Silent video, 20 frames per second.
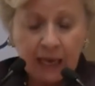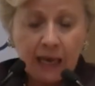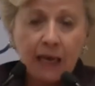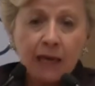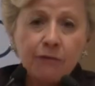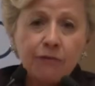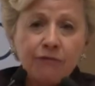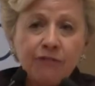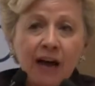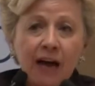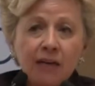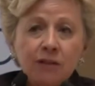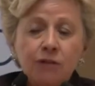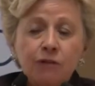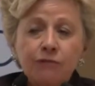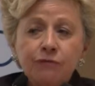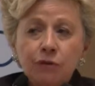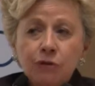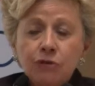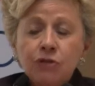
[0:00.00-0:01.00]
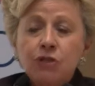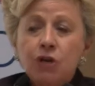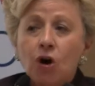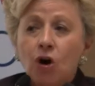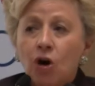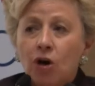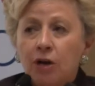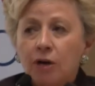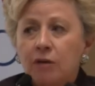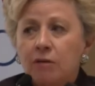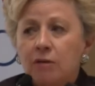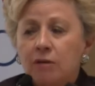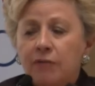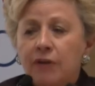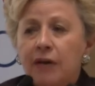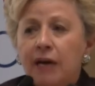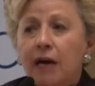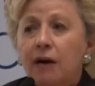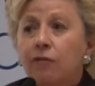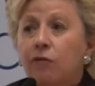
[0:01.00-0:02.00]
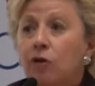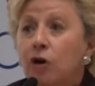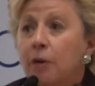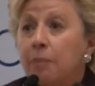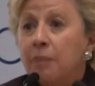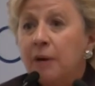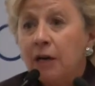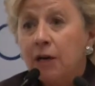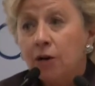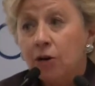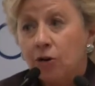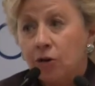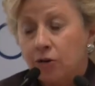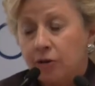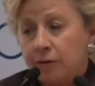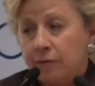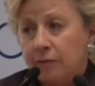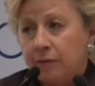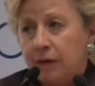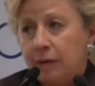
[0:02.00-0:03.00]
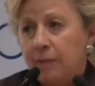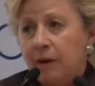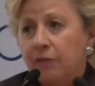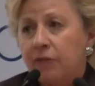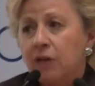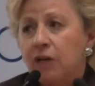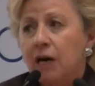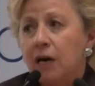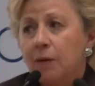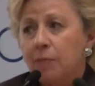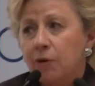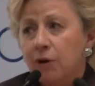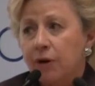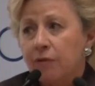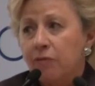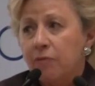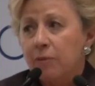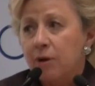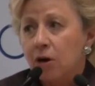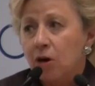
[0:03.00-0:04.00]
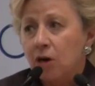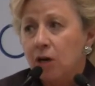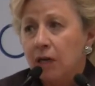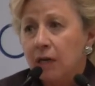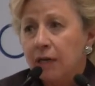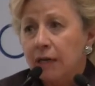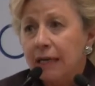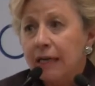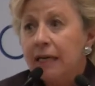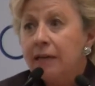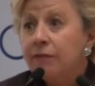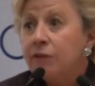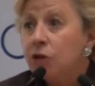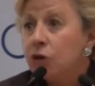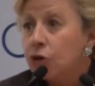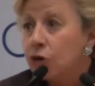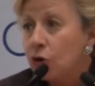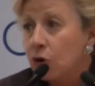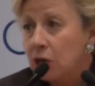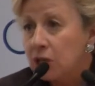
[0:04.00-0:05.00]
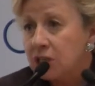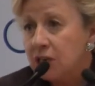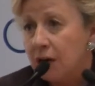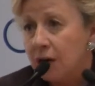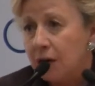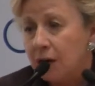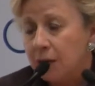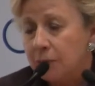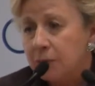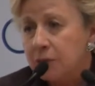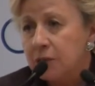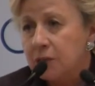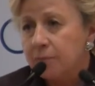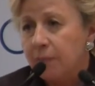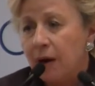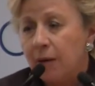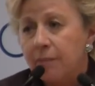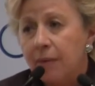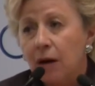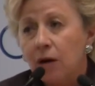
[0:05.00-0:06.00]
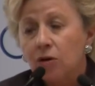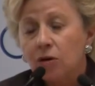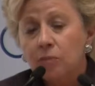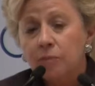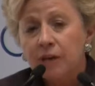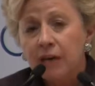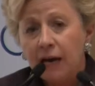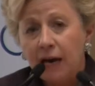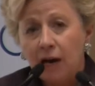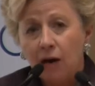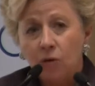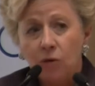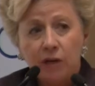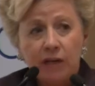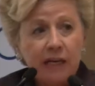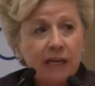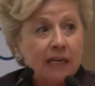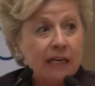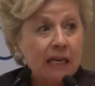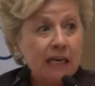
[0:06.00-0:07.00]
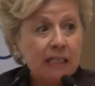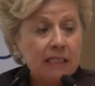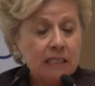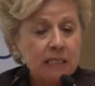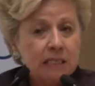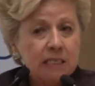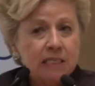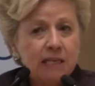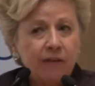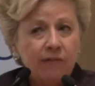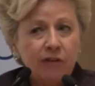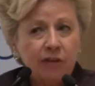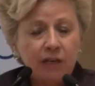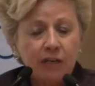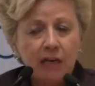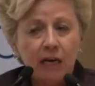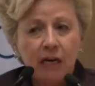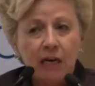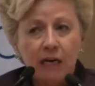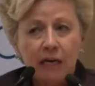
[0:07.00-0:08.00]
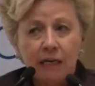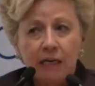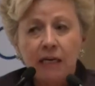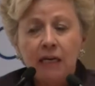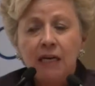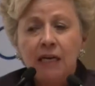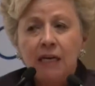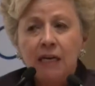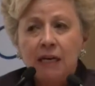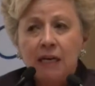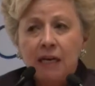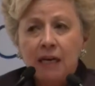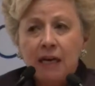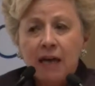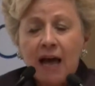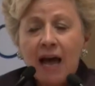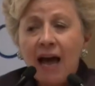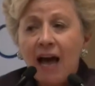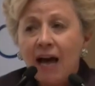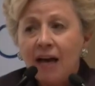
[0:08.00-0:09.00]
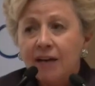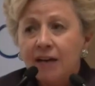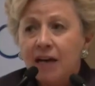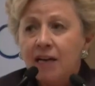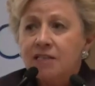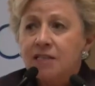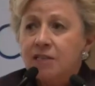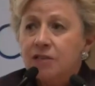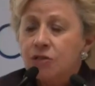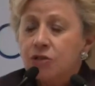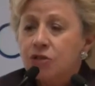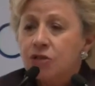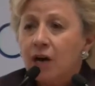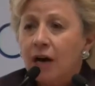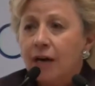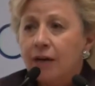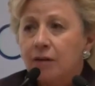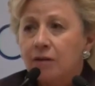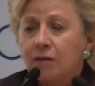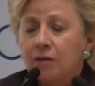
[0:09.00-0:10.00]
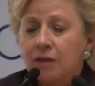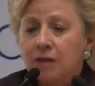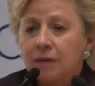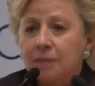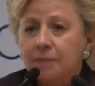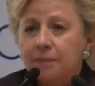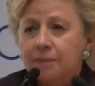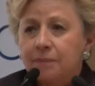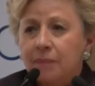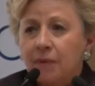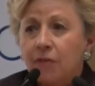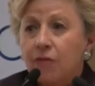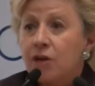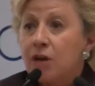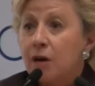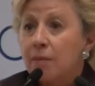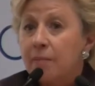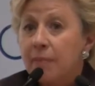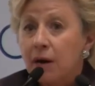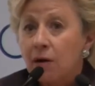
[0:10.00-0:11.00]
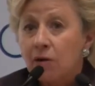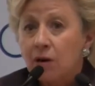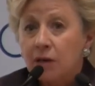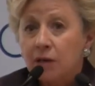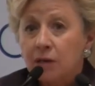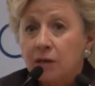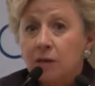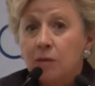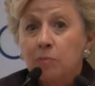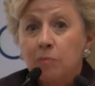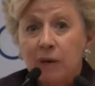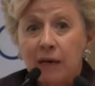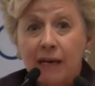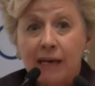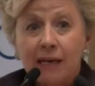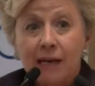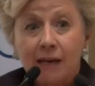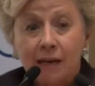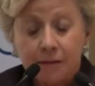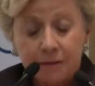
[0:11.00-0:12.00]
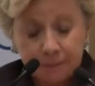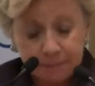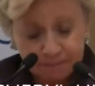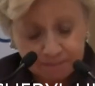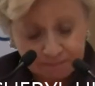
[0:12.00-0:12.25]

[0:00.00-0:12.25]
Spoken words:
In fact, the first article that ever appeared about the Library of America in the New York Times by Malcolm Cowley in 1979 had as its title, The American Pléiade.